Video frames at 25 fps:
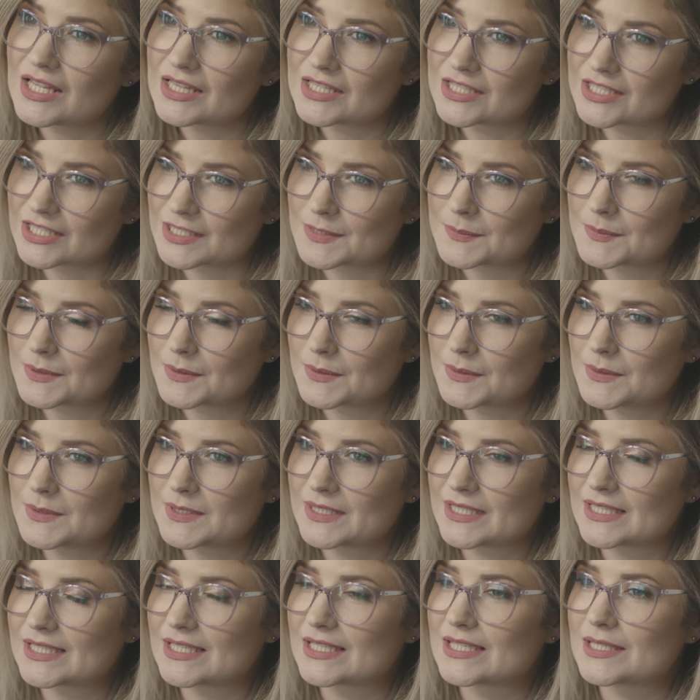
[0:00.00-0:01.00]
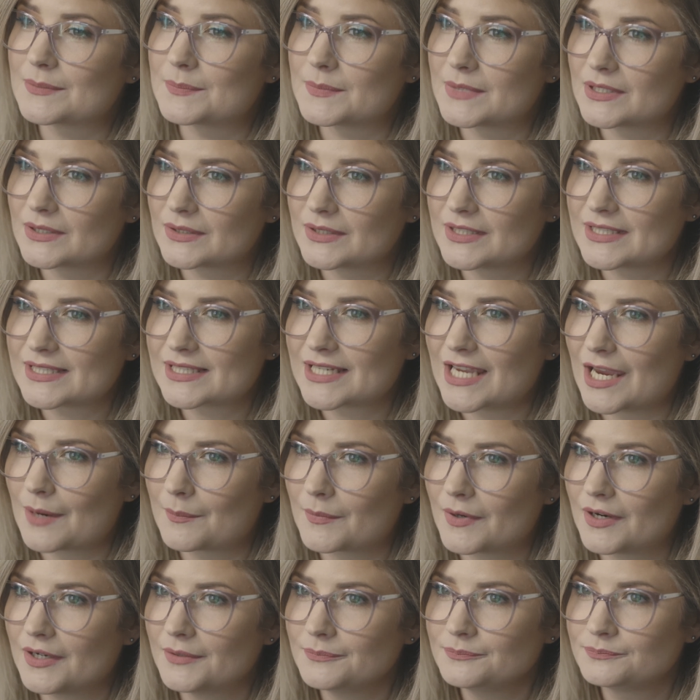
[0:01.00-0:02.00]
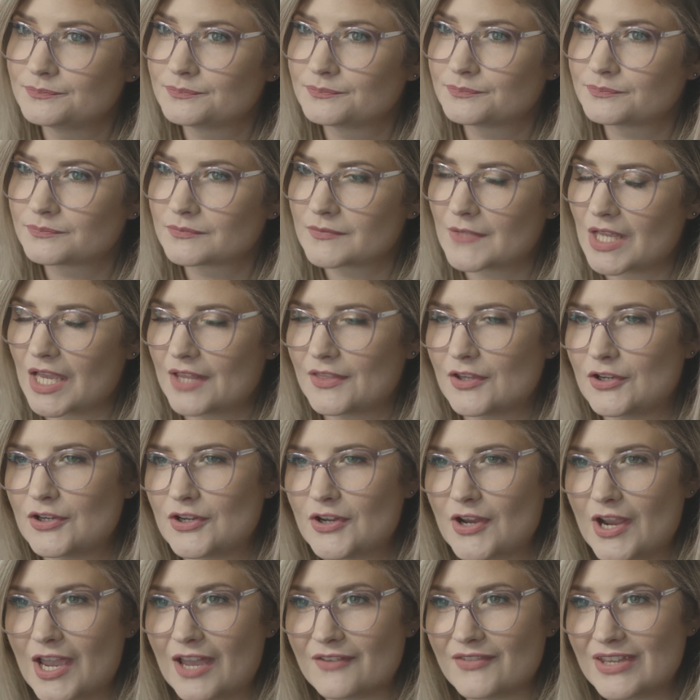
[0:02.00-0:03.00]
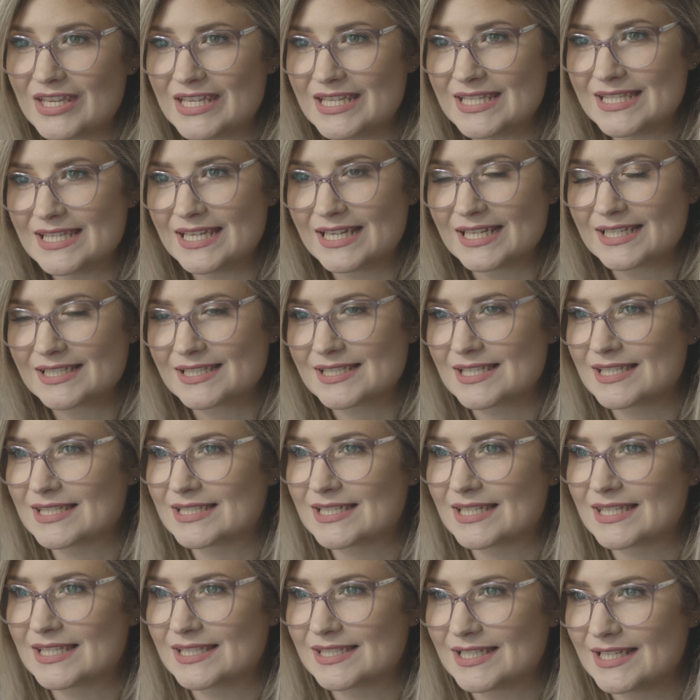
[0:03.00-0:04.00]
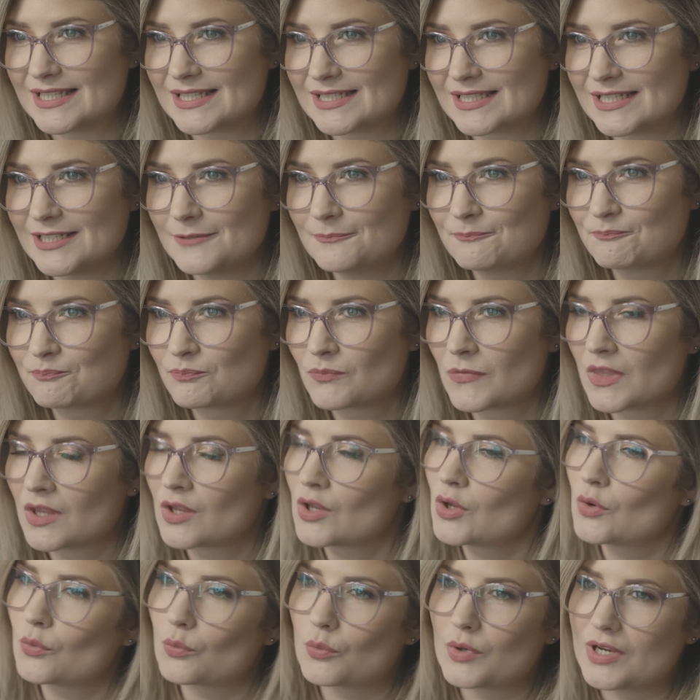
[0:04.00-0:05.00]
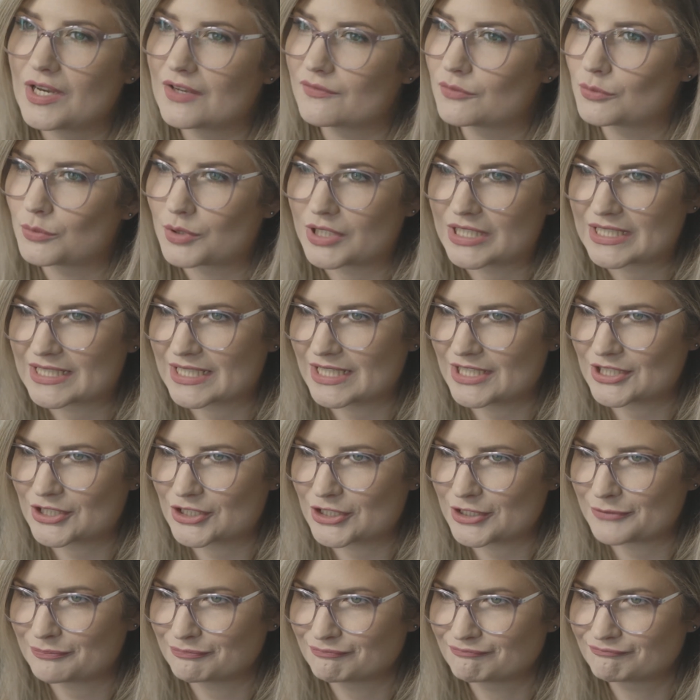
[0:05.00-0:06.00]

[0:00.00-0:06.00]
just because this is a mirrorless camera and then you have easy access to the sensor, we never want to touch it.